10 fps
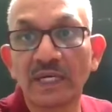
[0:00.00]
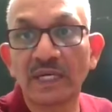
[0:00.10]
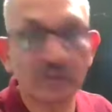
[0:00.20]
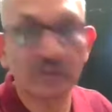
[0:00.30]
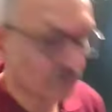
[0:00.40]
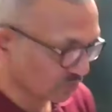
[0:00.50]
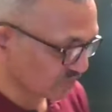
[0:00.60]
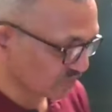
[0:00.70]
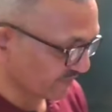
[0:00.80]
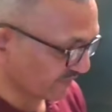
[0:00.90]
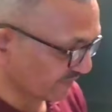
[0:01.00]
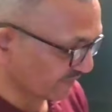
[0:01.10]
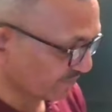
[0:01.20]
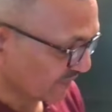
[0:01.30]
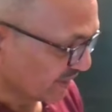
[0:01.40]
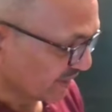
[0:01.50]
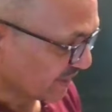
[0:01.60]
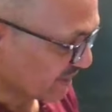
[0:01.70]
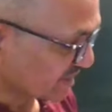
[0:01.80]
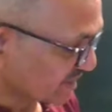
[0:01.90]
hydrogen to save time.
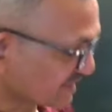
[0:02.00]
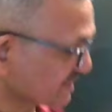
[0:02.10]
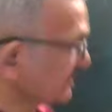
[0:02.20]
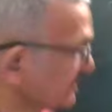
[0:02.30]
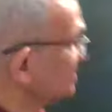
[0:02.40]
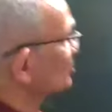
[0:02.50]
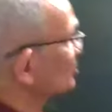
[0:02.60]
CH,